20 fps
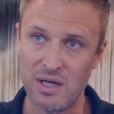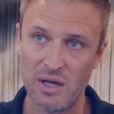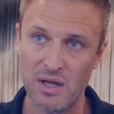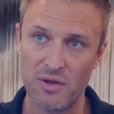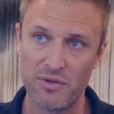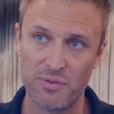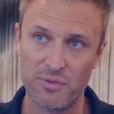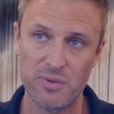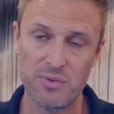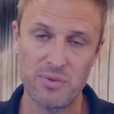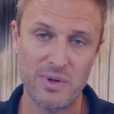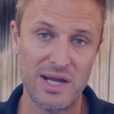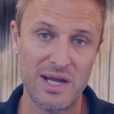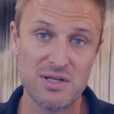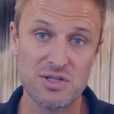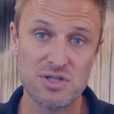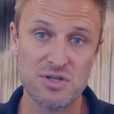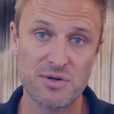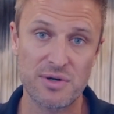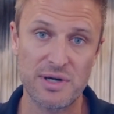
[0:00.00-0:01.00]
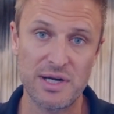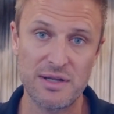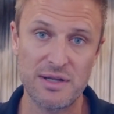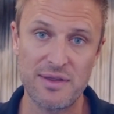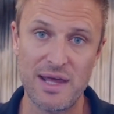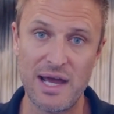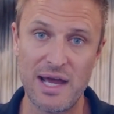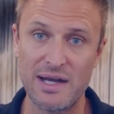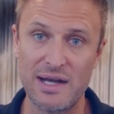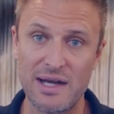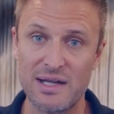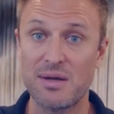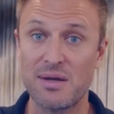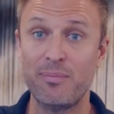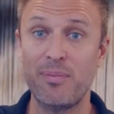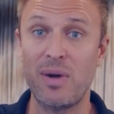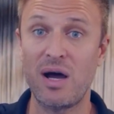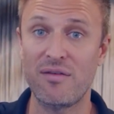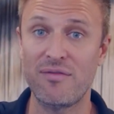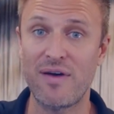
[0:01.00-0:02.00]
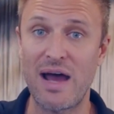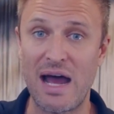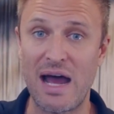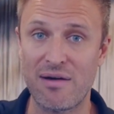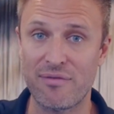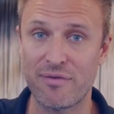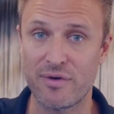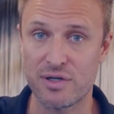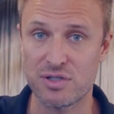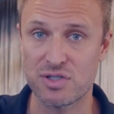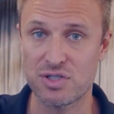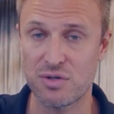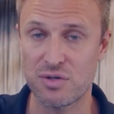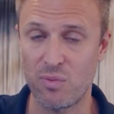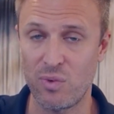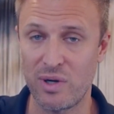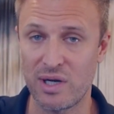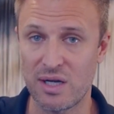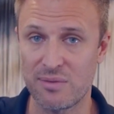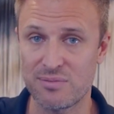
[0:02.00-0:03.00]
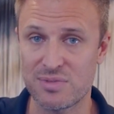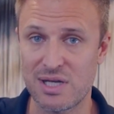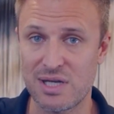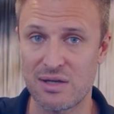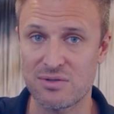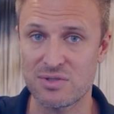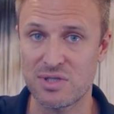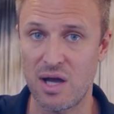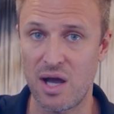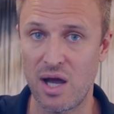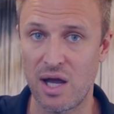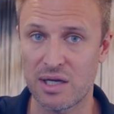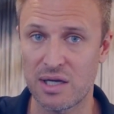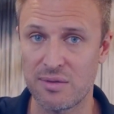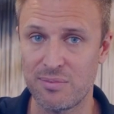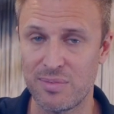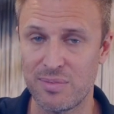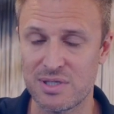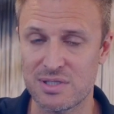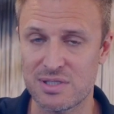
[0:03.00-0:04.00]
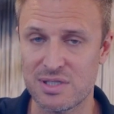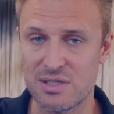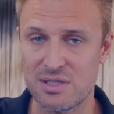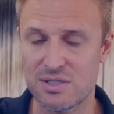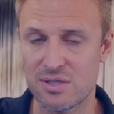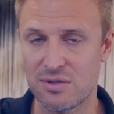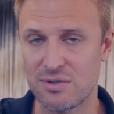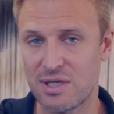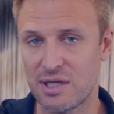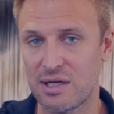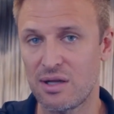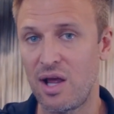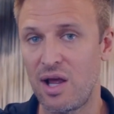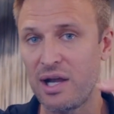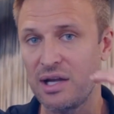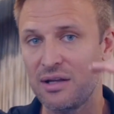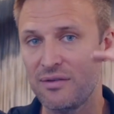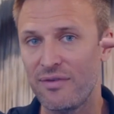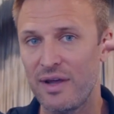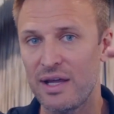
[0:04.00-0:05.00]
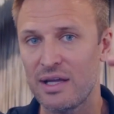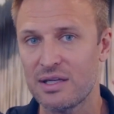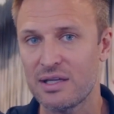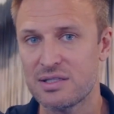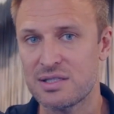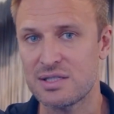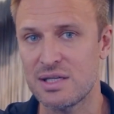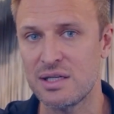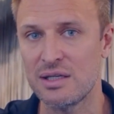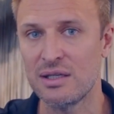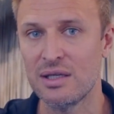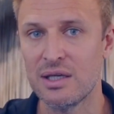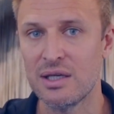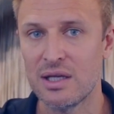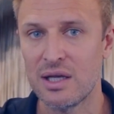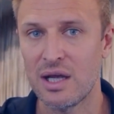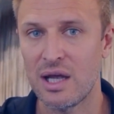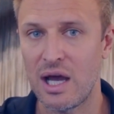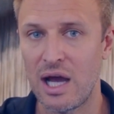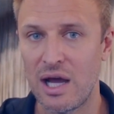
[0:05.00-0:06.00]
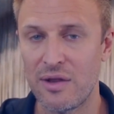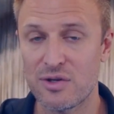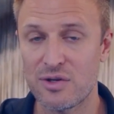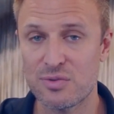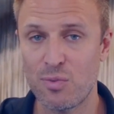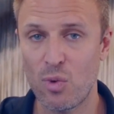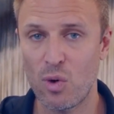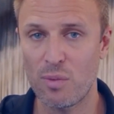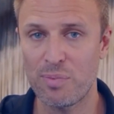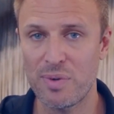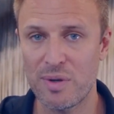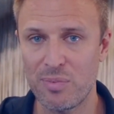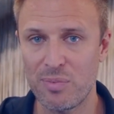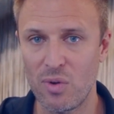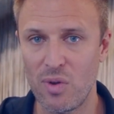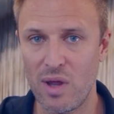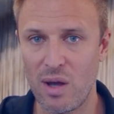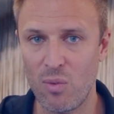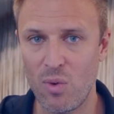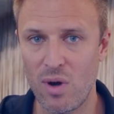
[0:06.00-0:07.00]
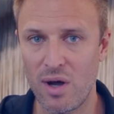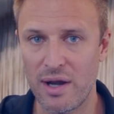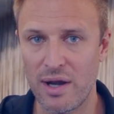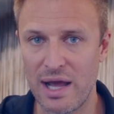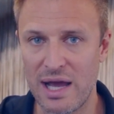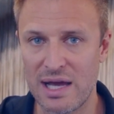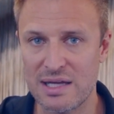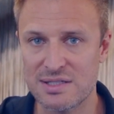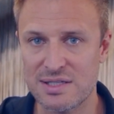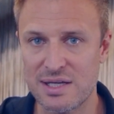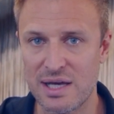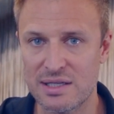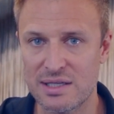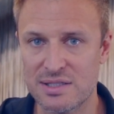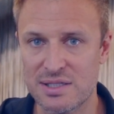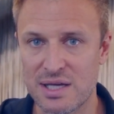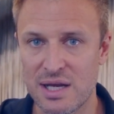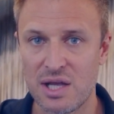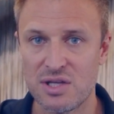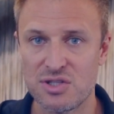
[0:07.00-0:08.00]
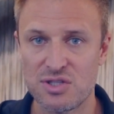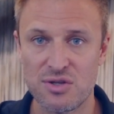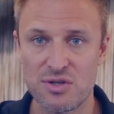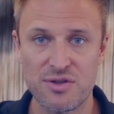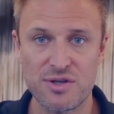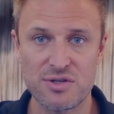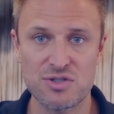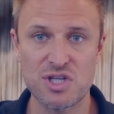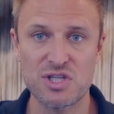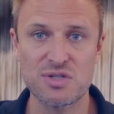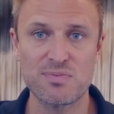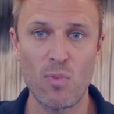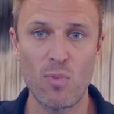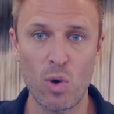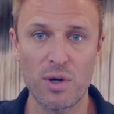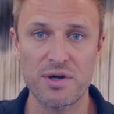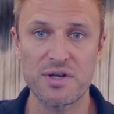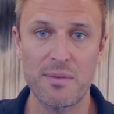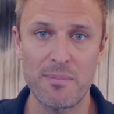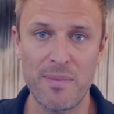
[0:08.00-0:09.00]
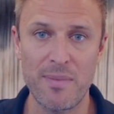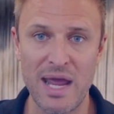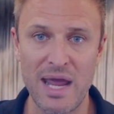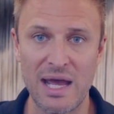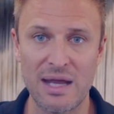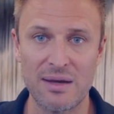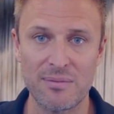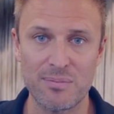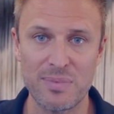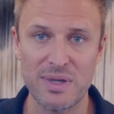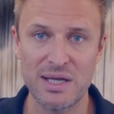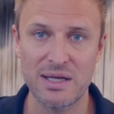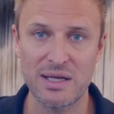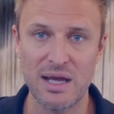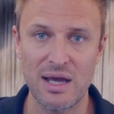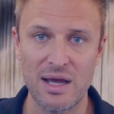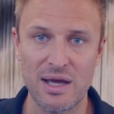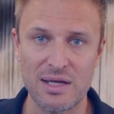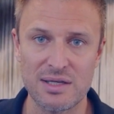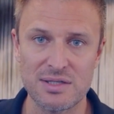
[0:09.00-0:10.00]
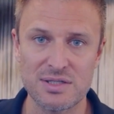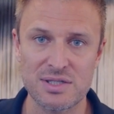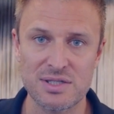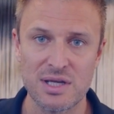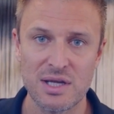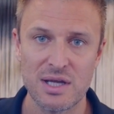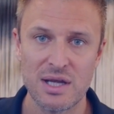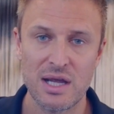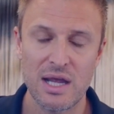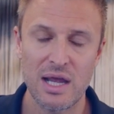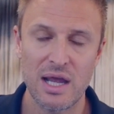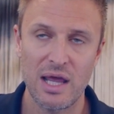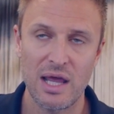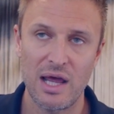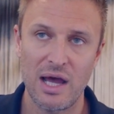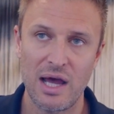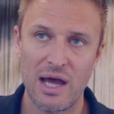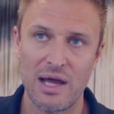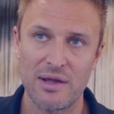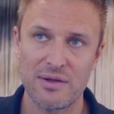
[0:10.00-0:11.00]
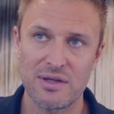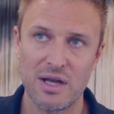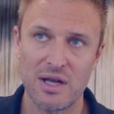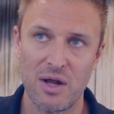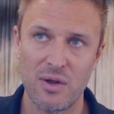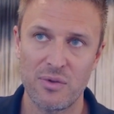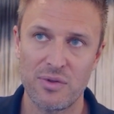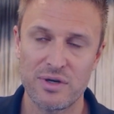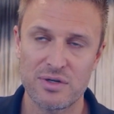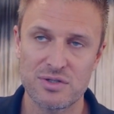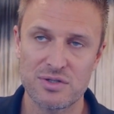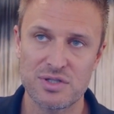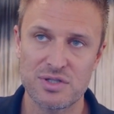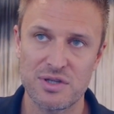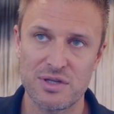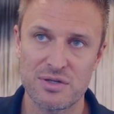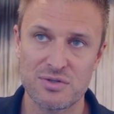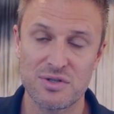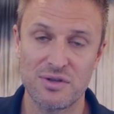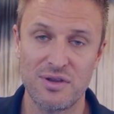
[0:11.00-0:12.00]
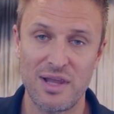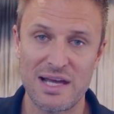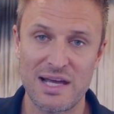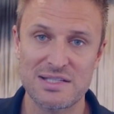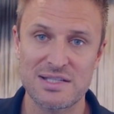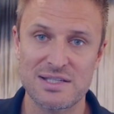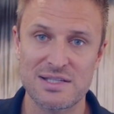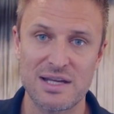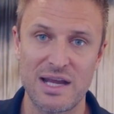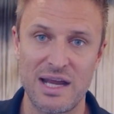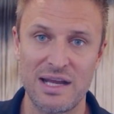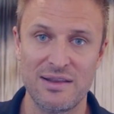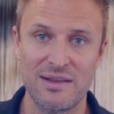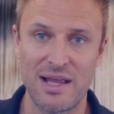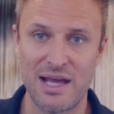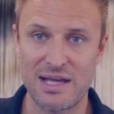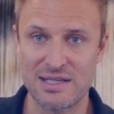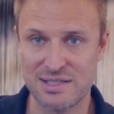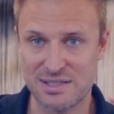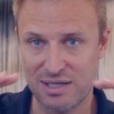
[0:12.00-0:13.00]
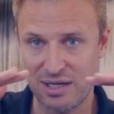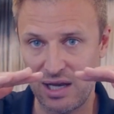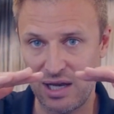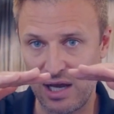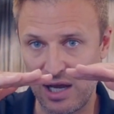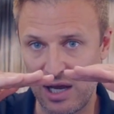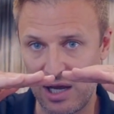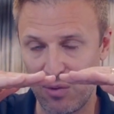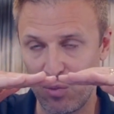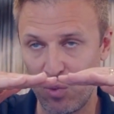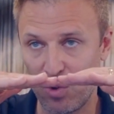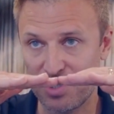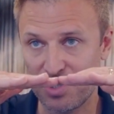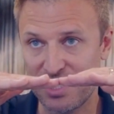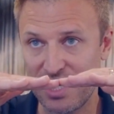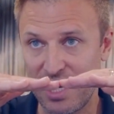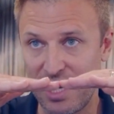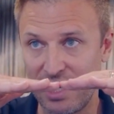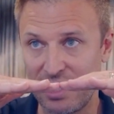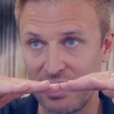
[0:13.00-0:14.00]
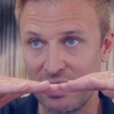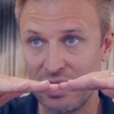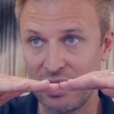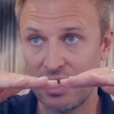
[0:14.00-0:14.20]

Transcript: through history, that it's above average when it comes down to occupancy. So declining vacancy, there's more people that want assets. There's just more demand because there's less and less, we'll say,